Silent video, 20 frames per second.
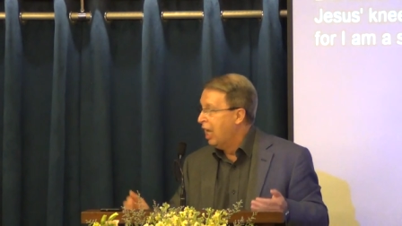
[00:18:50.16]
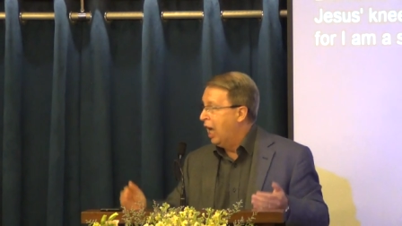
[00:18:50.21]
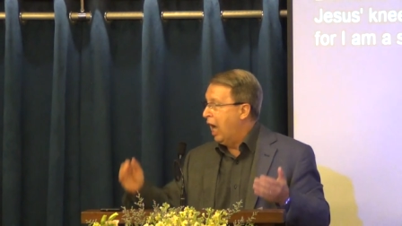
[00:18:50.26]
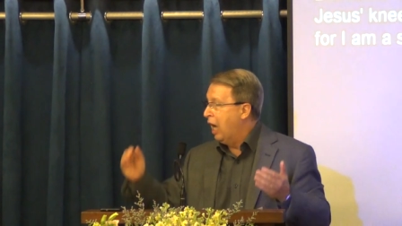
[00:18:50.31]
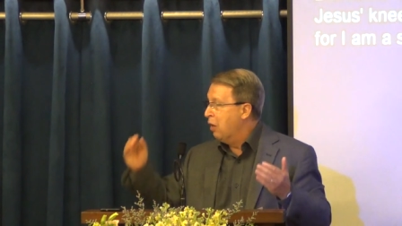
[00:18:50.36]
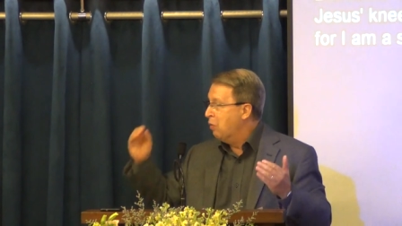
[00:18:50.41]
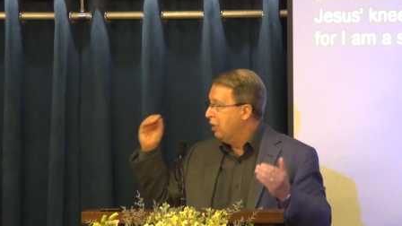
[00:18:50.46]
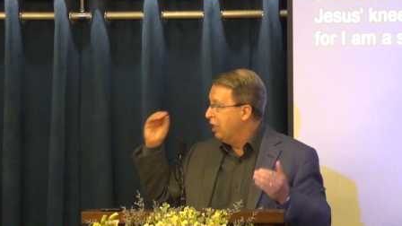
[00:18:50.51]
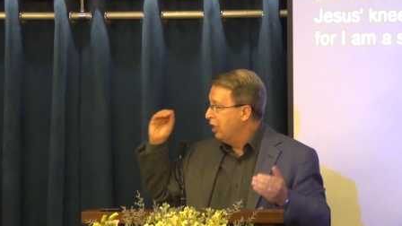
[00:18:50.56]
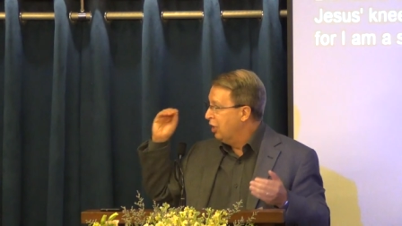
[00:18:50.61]

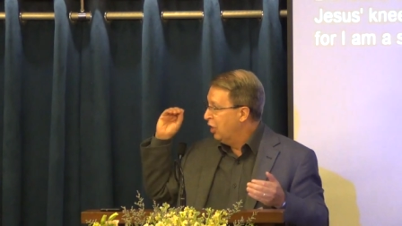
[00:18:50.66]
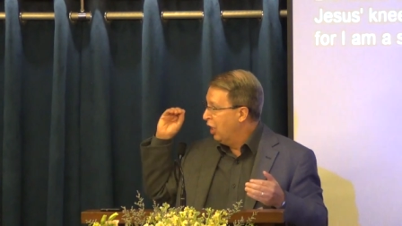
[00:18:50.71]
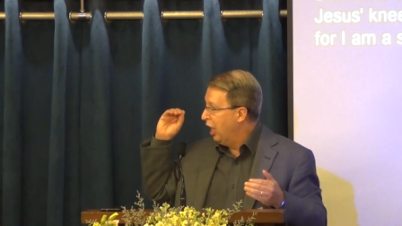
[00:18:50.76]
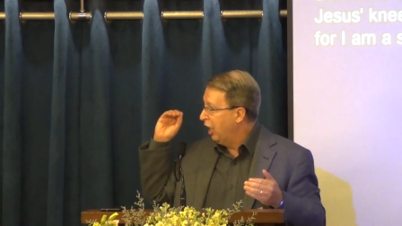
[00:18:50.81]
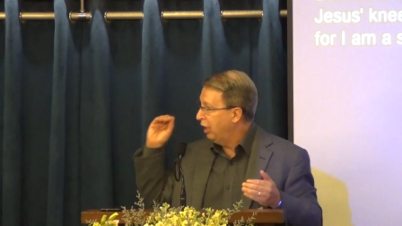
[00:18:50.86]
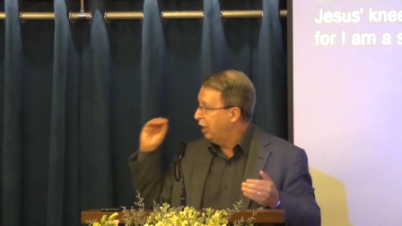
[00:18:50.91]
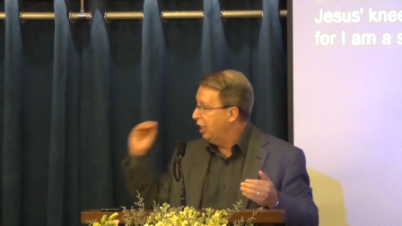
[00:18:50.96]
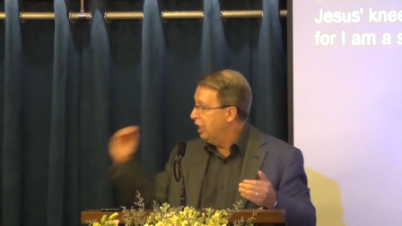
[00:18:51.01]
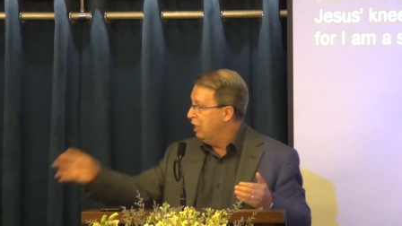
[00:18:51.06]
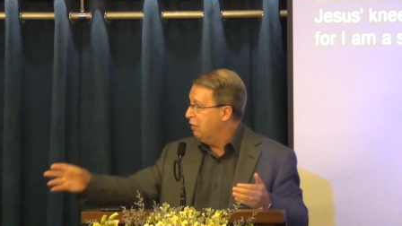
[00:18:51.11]
I will
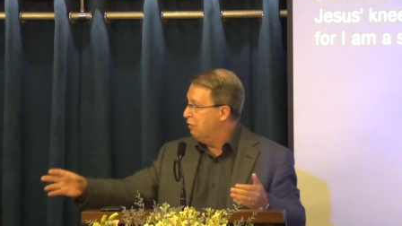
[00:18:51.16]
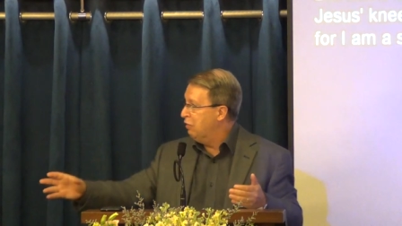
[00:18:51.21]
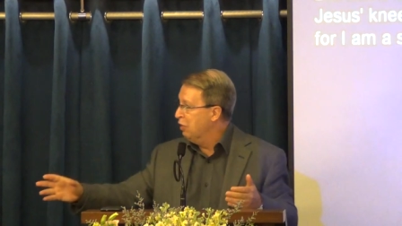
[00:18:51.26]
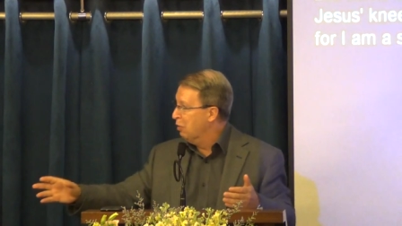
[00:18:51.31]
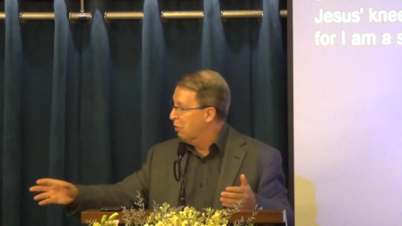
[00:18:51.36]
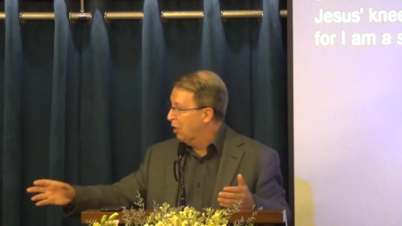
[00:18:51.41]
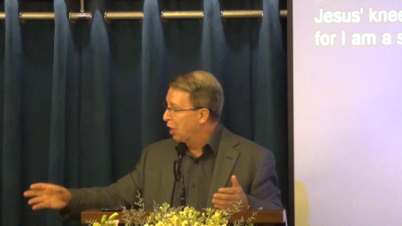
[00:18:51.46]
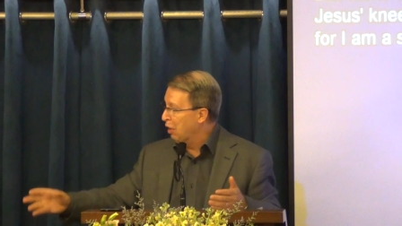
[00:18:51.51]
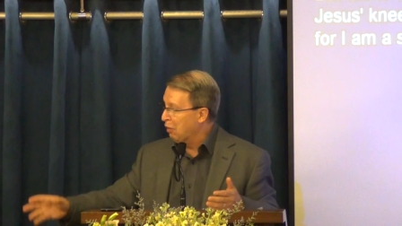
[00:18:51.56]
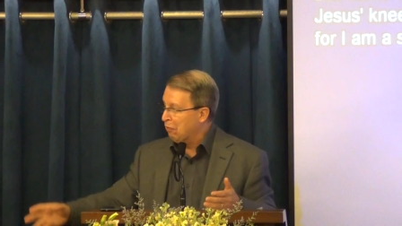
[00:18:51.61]
not leave
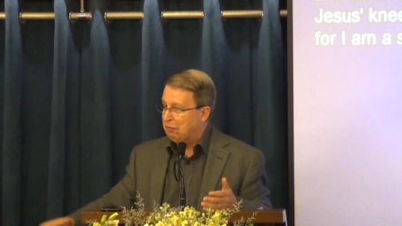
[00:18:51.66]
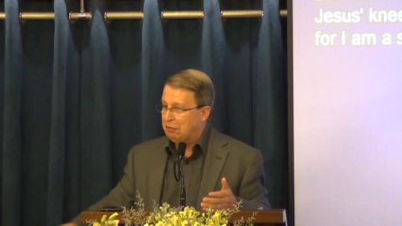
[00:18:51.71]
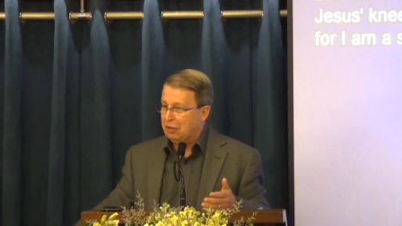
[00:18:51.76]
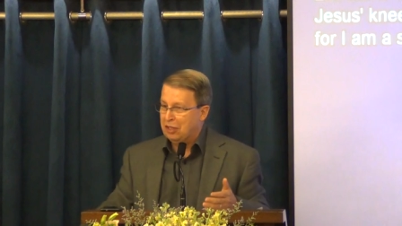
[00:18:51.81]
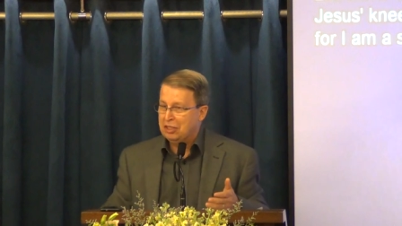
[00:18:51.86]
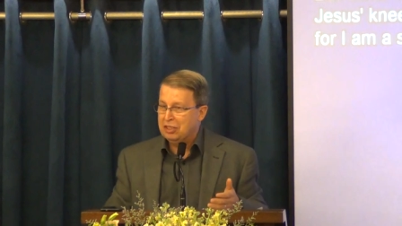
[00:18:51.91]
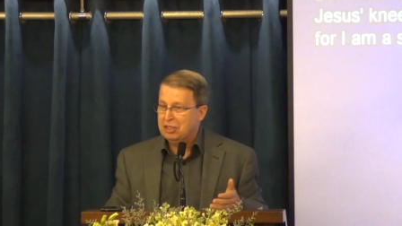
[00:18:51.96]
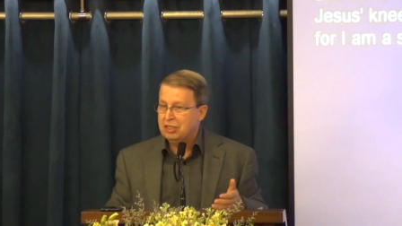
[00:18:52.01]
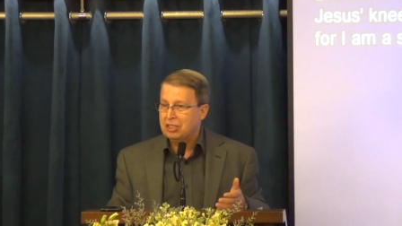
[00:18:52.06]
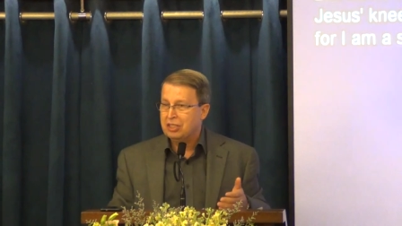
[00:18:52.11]
you
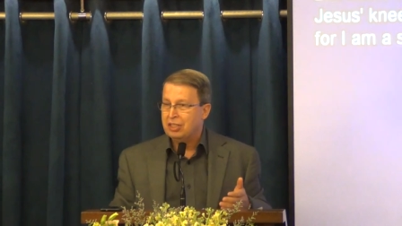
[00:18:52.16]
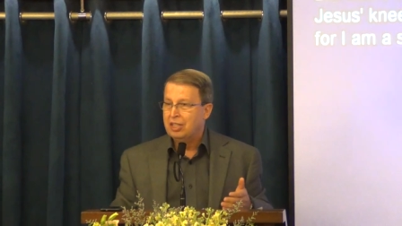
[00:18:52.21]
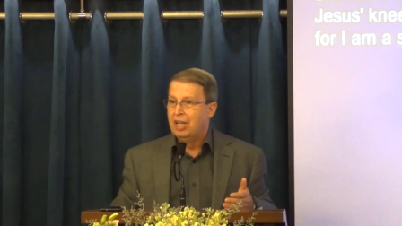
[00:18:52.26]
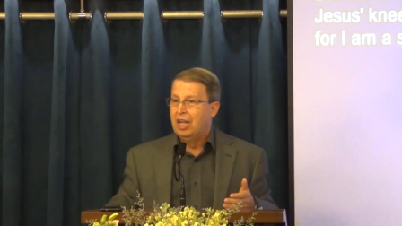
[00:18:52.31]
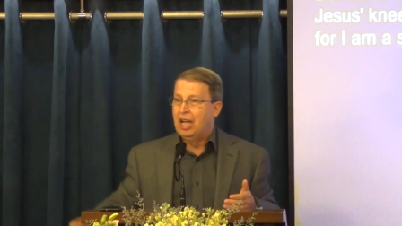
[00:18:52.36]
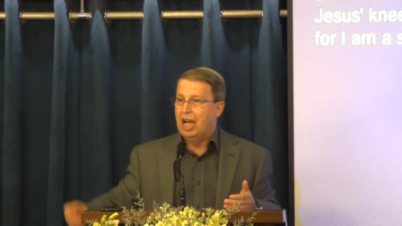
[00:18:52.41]
orphans.